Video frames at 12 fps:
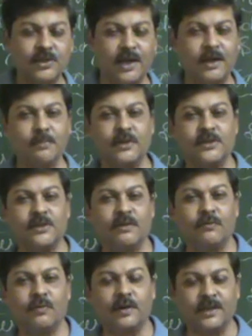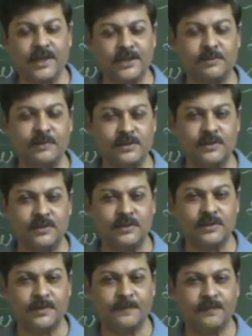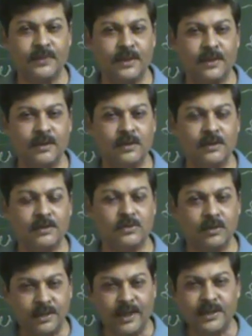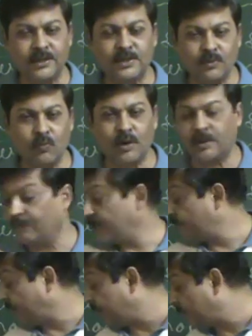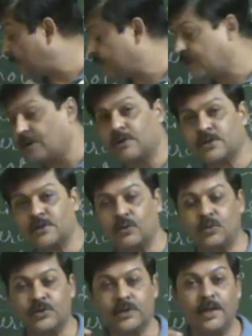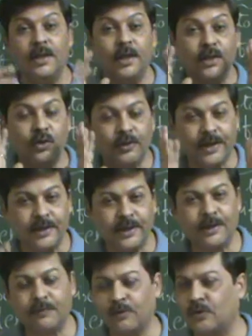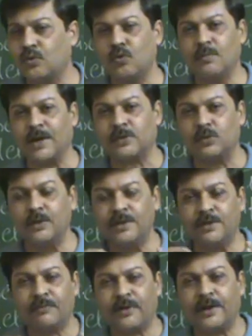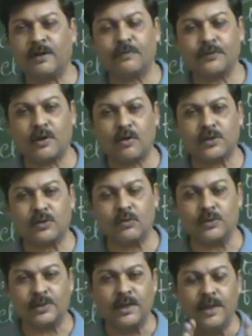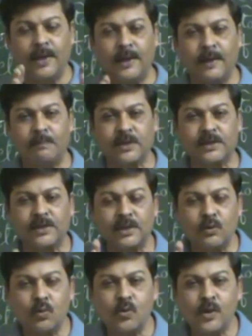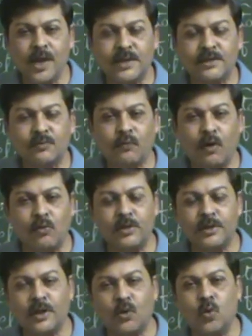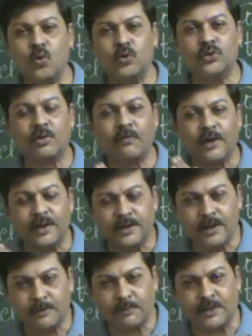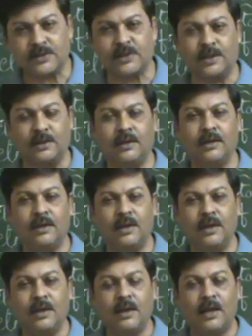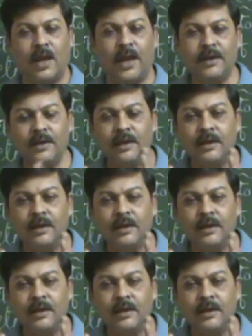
that person for the expenses. So that is what we finder of the lost goods you can get for 2 marks. Who is a finder of the lost goods? A person who has found the goods of another person, and